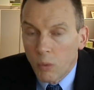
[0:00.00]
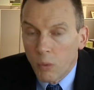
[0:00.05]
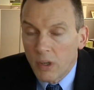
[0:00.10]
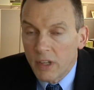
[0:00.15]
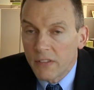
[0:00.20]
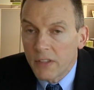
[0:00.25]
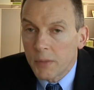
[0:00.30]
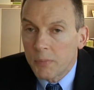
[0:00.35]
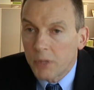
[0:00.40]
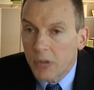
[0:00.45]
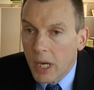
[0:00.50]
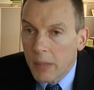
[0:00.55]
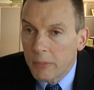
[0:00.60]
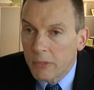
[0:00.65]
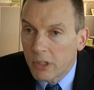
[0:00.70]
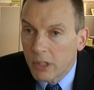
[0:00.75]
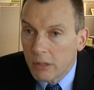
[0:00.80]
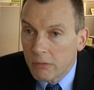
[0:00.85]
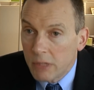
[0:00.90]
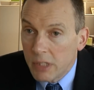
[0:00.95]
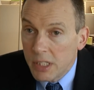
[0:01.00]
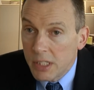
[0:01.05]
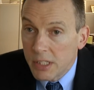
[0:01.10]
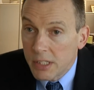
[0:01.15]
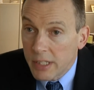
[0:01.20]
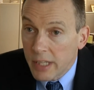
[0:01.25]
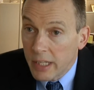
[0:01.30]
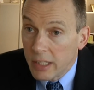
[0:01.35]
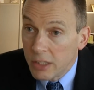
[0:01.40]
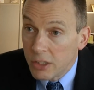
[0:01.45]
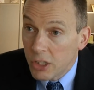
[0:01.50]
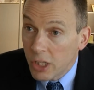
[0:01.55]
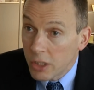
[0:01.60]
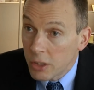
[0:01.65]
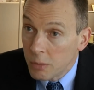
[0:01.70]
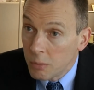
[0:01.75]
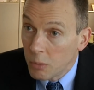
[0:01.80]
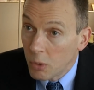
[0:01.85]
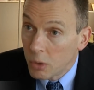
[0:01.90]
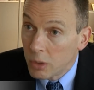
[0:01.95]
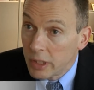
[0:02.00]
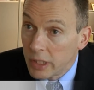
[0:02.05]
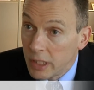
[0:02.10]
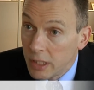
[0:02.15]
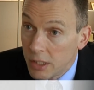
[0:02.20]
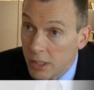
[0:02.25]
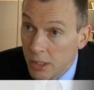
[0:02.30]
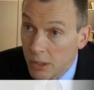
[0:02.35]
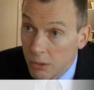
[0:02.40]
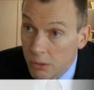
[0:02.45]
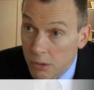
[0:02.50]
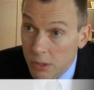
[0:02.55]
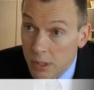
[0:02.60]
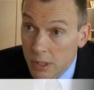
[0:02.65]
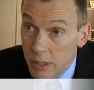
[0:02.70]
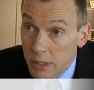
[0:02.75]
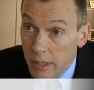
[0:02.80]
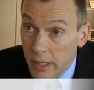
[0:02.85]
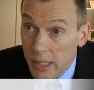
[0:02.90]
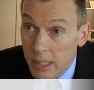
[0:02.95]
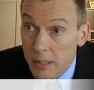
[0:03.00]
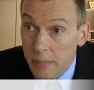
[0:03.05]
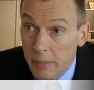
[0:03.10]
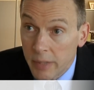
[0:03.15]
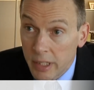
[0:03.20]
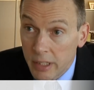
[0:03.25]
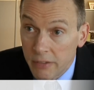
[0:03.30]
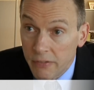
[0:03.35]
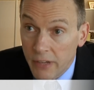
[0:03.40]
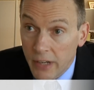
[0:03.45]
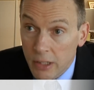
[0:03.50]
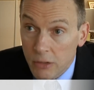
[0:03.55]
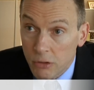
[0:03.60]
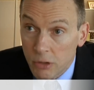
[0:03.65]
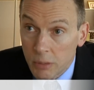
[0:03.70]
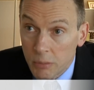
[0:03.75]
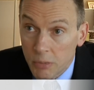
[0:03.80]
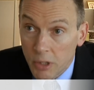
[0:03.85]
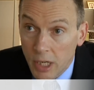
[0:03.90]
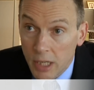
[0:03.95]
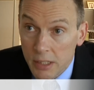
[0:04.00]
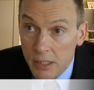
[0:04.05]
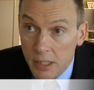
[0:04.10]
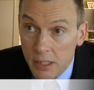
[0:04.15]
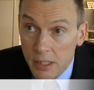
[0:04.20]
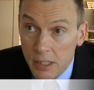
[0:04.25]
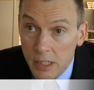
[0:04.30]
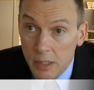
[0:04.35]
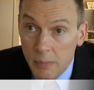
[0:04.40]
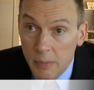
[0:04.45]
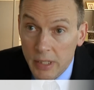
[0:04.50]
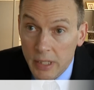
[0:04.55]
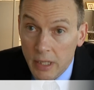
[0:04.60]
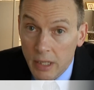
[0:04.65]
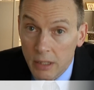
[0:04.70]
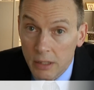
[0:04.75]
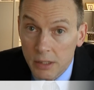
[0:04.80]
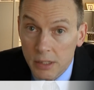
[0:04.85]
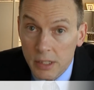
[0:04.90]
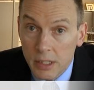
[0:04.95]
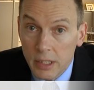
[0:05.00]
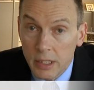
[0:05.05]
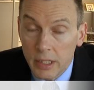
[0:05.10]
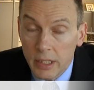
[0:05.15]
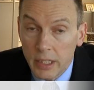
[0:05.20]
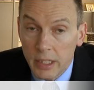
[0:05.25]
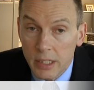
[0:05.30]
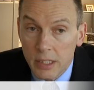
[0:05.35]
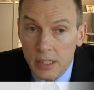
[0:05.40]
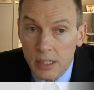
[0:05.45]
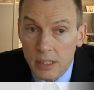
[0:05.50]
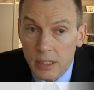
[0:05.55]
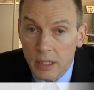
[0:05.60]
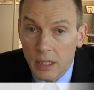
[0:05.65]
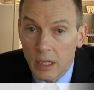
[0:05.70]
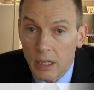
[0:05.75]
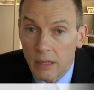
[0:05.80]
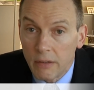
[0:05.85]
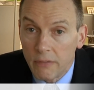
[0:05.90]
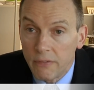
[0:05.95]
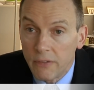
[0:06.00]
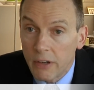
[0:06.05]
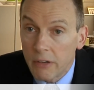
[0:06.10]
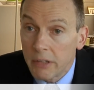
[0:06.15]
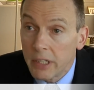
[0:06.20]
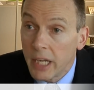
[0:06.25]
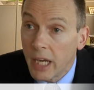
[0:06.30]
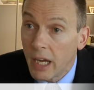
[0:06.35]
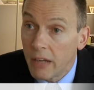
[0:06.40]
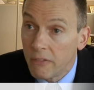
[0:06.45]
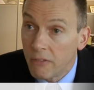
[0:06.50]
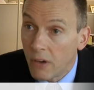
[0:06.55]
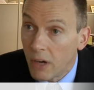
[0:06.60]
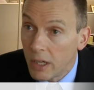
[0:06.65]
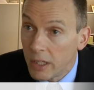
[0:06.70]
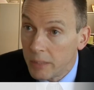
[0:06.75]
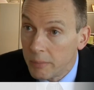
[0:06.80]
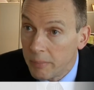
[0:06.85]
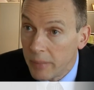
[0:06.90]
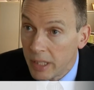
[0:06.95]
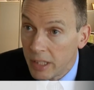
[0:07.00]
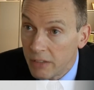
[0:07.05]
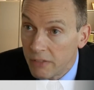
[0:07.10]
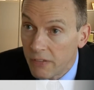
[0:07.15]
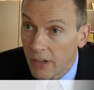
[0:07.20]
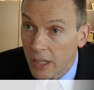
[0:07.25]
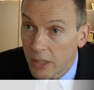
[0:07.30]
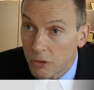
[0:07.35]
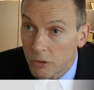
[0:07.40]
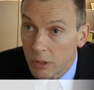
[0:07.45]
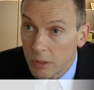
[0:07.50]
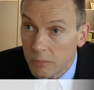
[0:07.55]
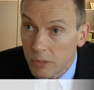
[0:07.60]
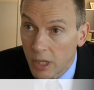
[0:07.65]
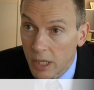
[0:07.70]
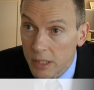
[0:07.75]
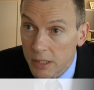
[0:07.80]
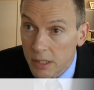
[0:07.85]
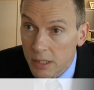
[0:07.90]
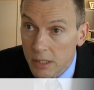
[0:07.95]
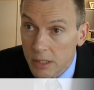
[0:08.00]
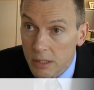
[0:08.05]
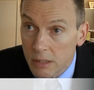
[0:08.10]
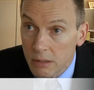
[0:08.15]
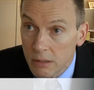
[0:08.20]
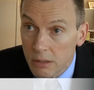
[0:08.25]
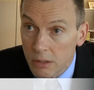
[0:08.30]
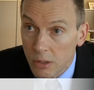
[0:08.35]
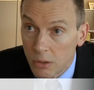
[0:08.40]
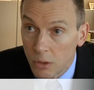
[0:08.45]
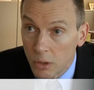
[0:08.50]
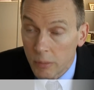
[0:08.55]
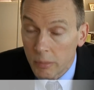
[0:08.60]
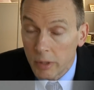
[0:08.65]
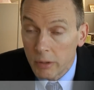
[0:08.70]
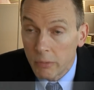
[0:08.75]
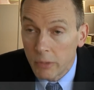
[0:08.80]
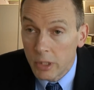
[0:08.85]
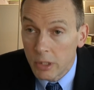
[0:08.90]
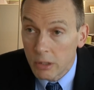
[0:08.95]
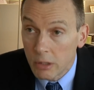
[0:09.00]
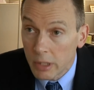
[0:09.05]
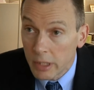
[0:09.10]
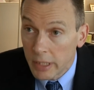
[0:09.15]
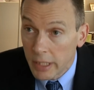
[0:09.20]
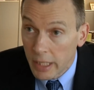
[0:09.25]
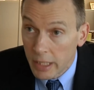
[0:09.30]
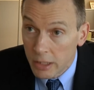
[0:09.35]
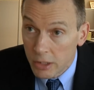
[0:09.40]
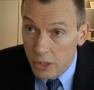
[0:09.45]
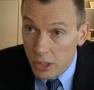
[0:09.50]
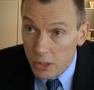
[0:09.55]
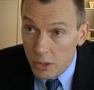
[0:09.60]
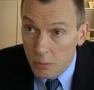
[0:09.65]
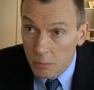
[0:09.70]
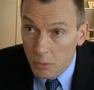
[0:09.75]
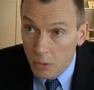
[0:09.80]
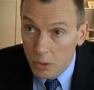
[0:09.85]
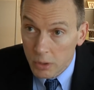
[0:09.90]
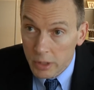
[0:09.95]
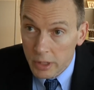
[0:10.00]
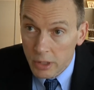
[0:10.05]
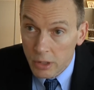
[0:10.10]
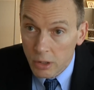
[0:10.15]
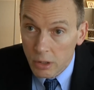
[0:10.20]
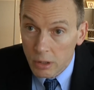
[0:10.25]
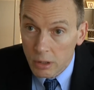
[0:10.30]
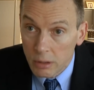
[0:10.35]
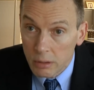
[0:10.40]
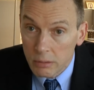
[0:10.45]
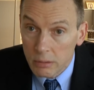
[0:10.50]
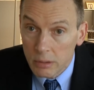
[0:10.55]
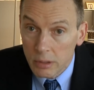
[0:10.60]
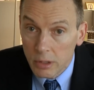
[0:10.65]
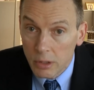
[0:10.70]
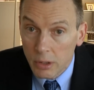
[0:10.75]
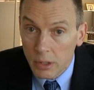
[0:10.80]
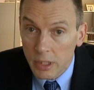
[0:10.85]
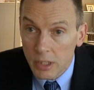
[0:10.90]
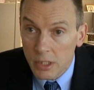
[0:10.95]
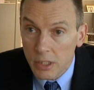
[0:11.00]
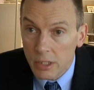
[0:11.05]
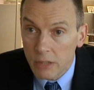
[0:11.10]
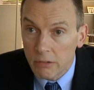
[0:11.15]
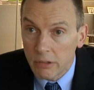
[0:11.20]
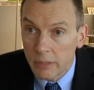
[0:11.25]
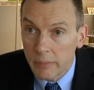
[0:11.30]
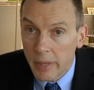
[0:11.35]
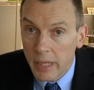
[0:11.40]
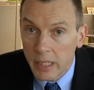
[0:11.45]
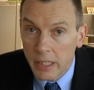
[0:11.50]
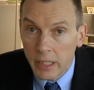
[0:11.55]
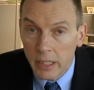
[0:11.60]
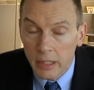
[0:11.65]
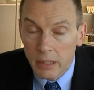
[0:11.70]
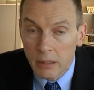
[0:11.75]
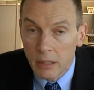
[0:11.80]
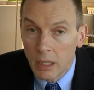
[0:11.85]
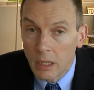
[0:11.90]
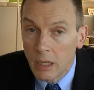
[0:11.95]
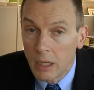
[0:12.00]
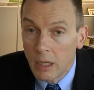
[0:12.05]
One of the primary reasons that injection molding is used as a manufacturing process is because it's a very high volume manufacturing process. So normally when you're looking at injection molding, you're, you're considering making